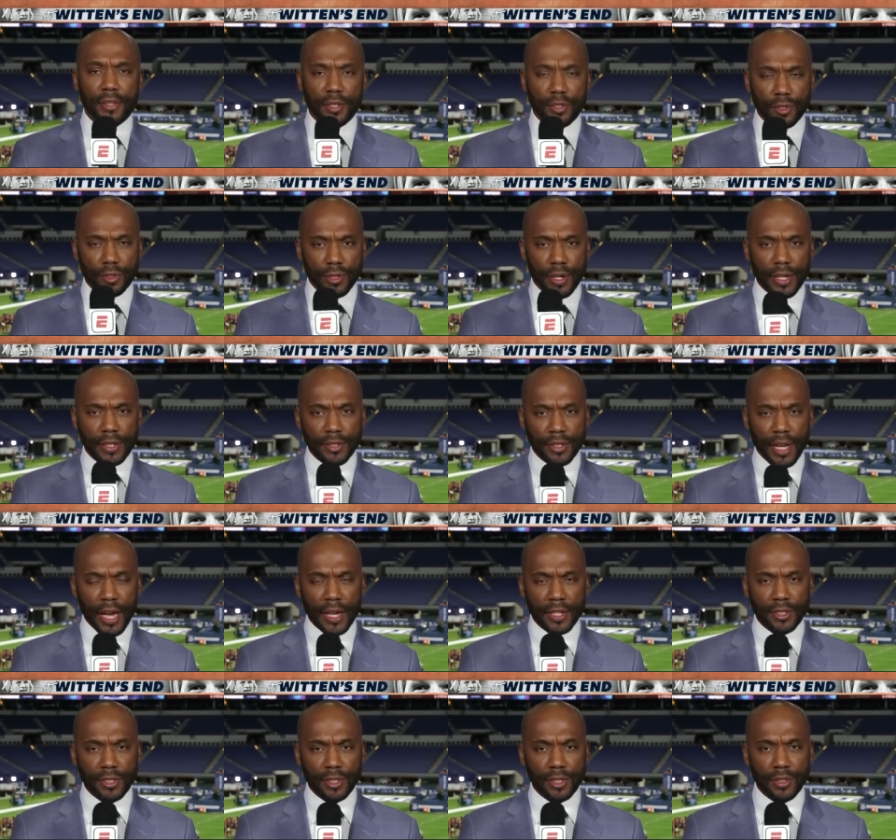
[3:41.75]
this
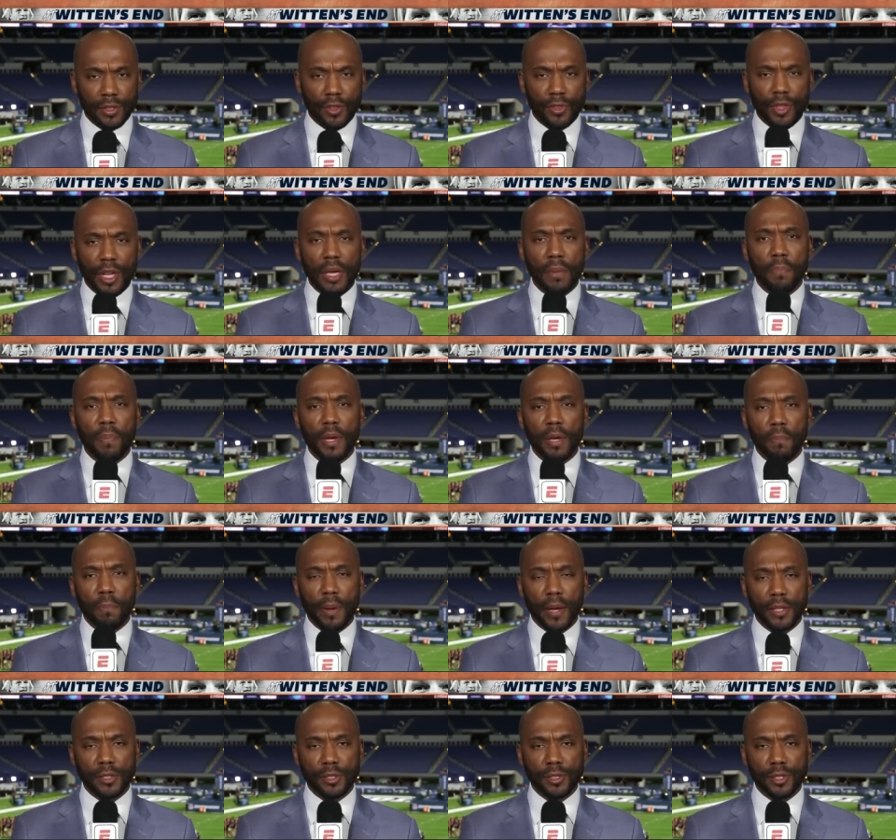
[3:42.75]
transaction, think big
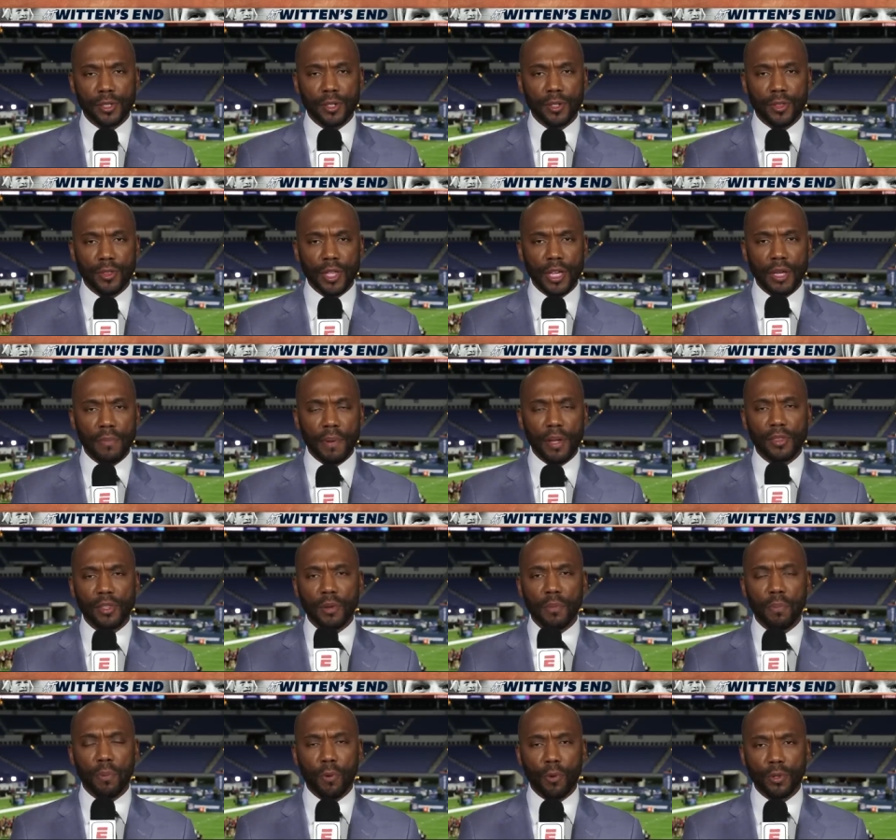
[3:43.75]
picture. Think about
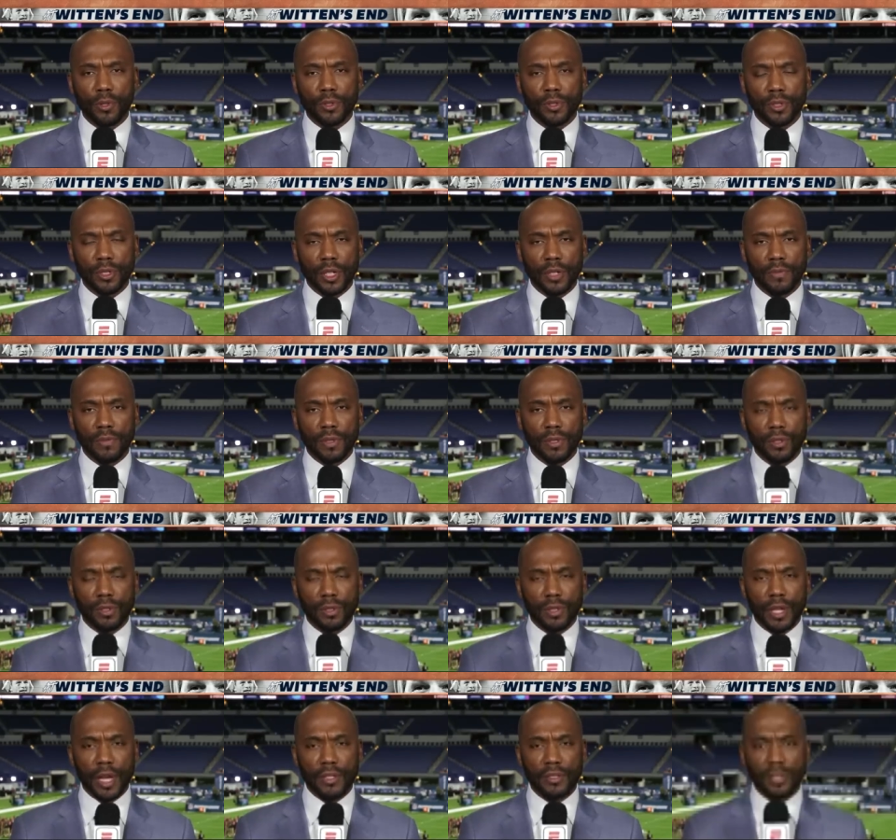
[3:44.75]
the importance of the
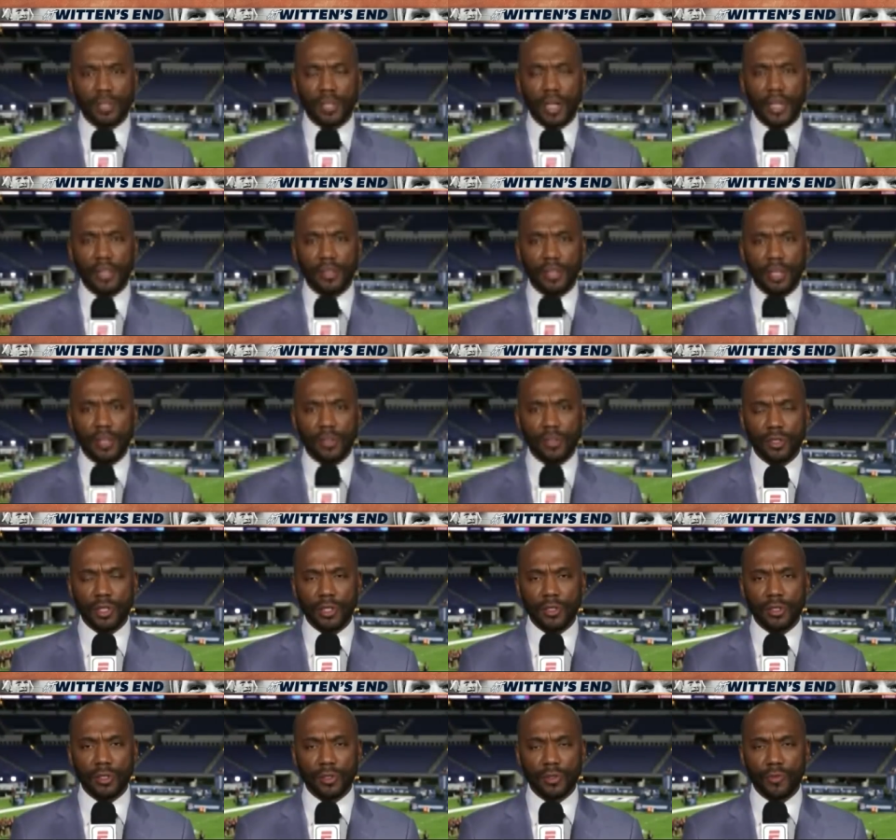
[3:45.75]
2019
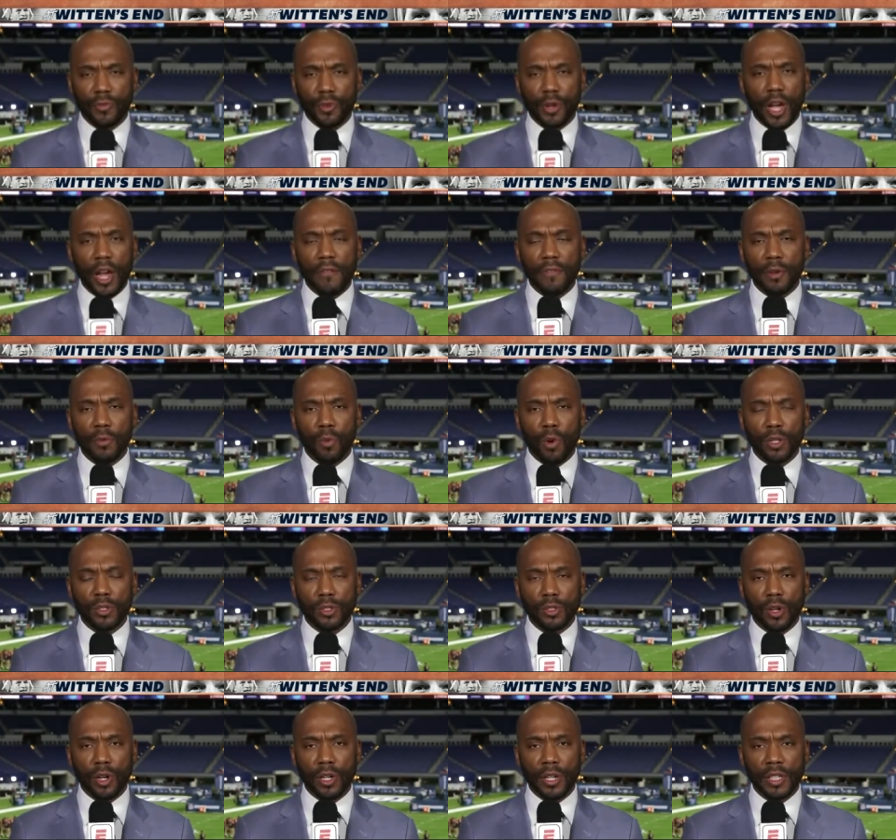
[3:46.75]
season for everyone,
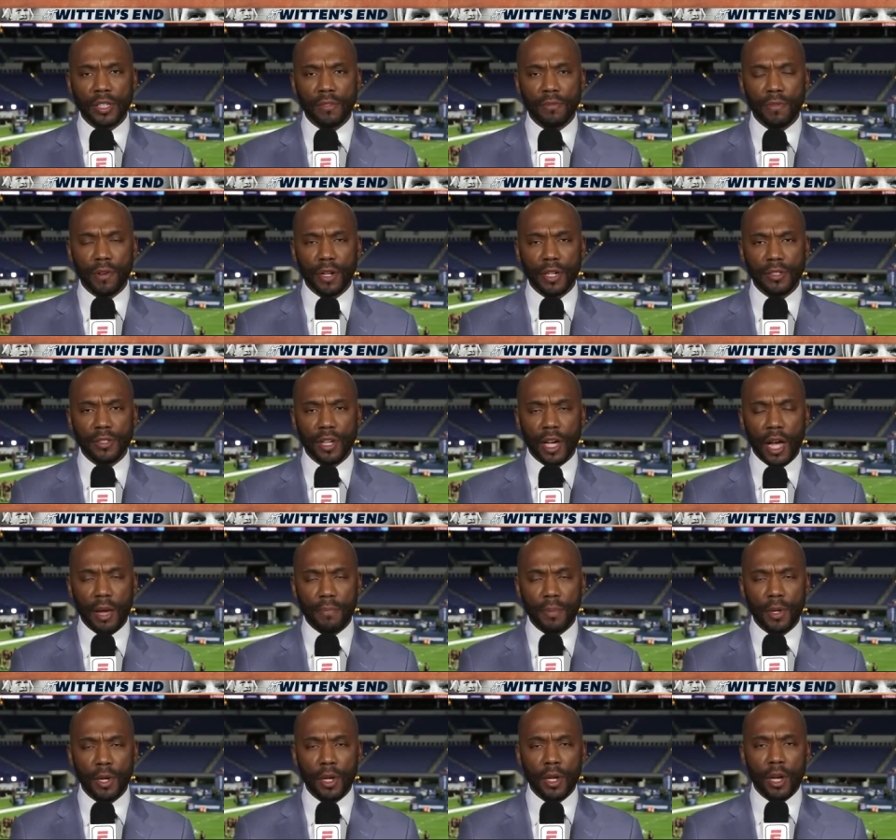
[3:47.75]
starting at the very
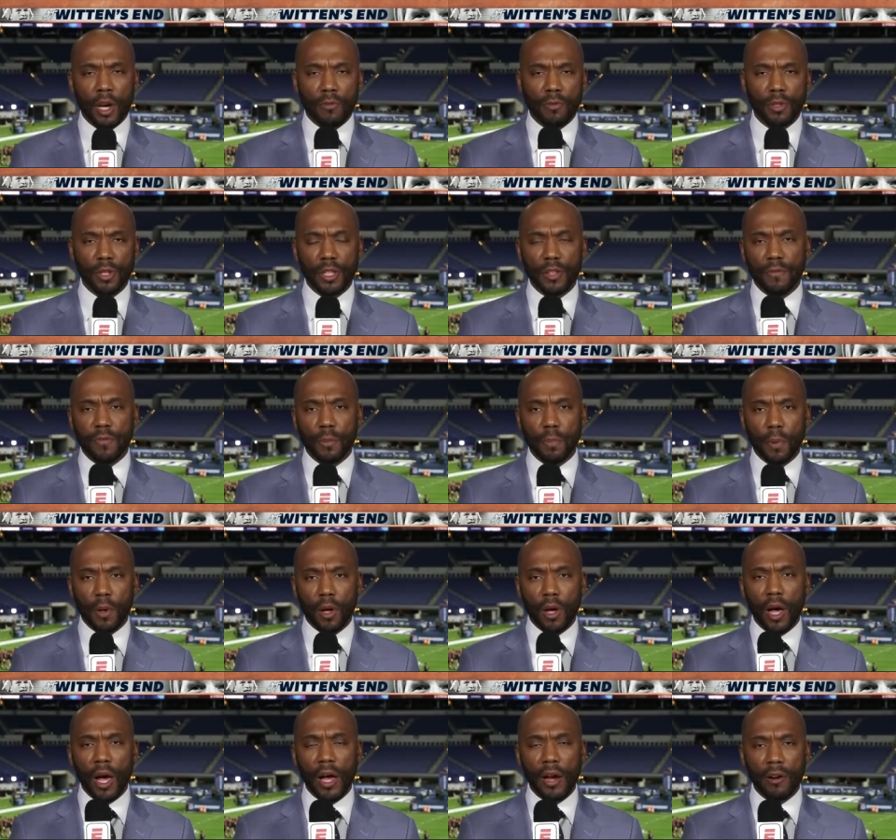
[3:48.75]
top of really the
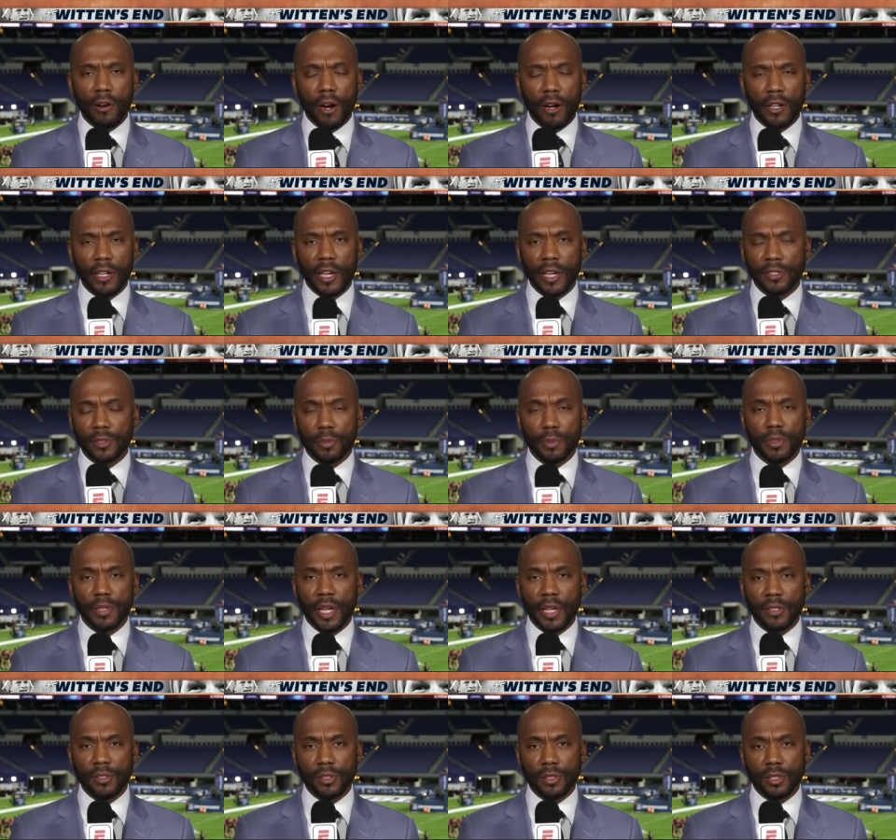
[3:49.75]
football hierarchy as it
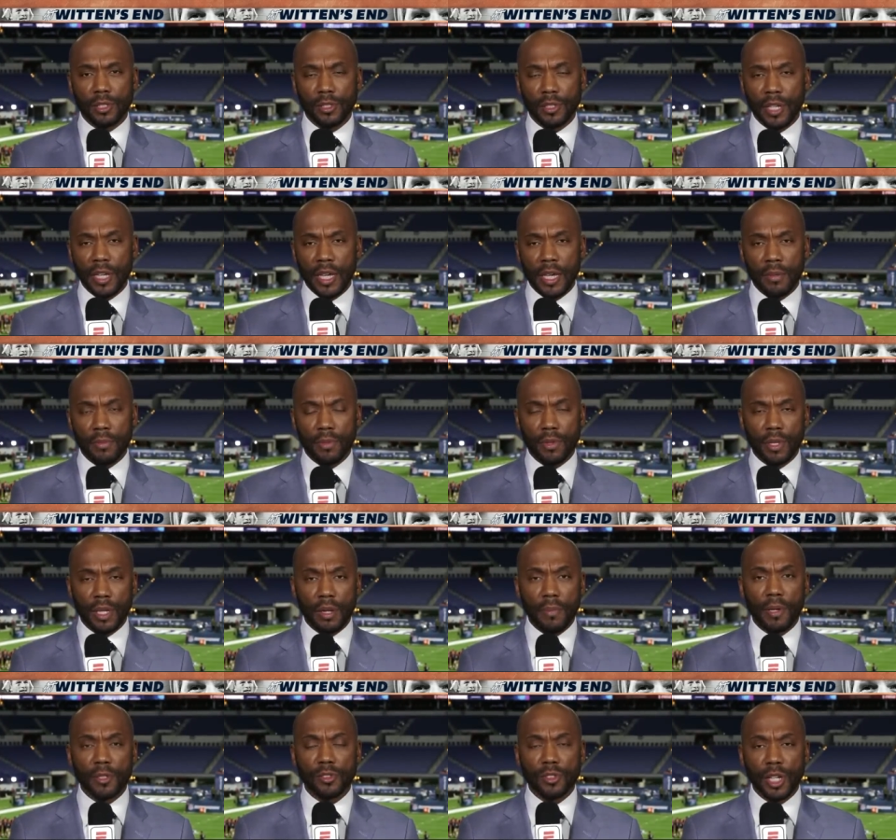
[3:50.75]
pertains to the team.
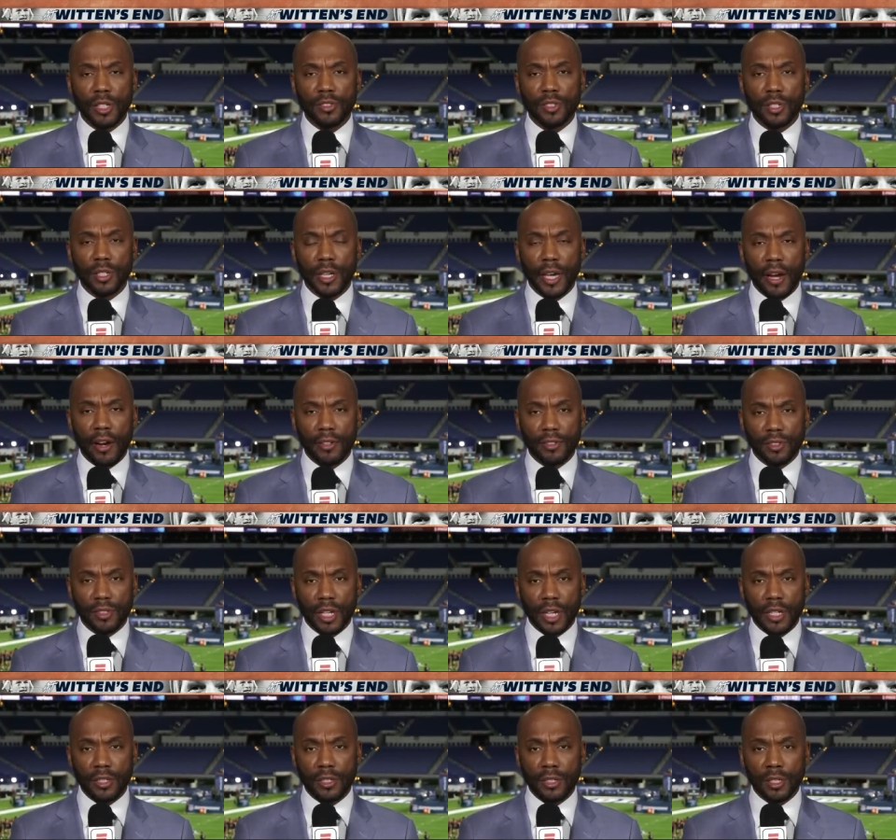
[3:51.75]
Think about Jason Garrett's
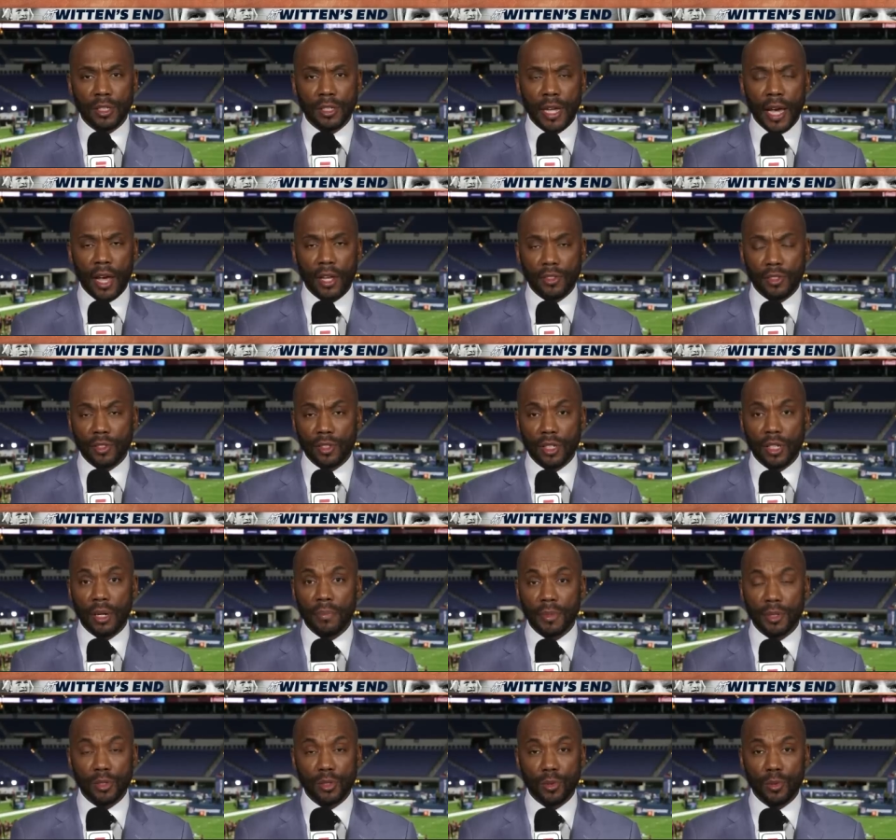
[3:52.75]
tenure in Dallas. Is it
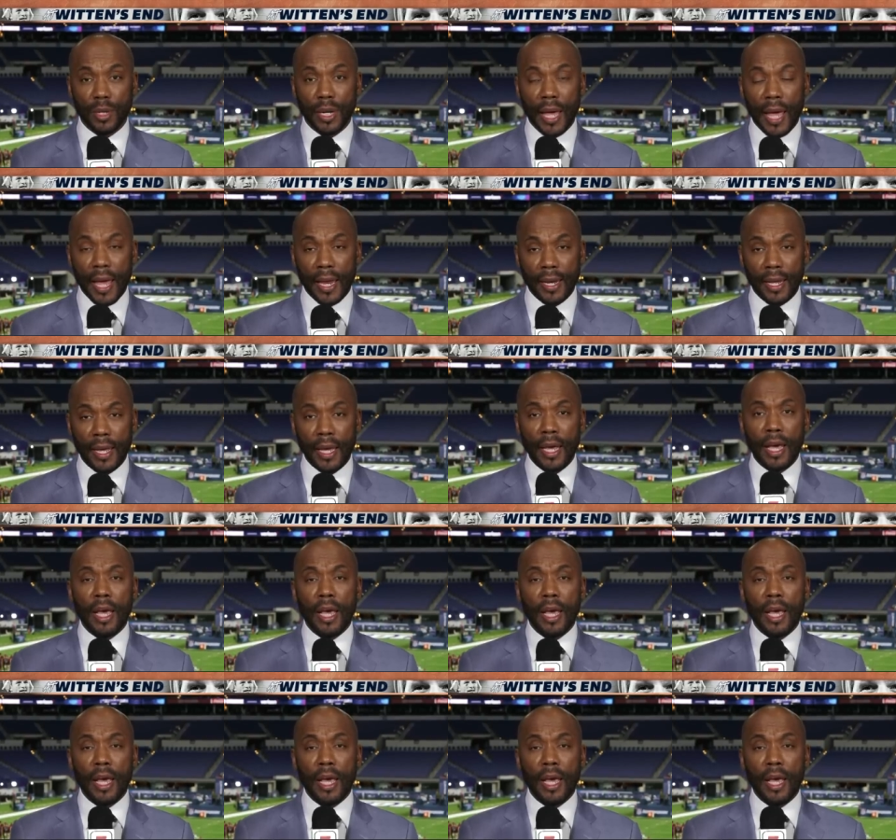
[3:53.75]
coming to an end?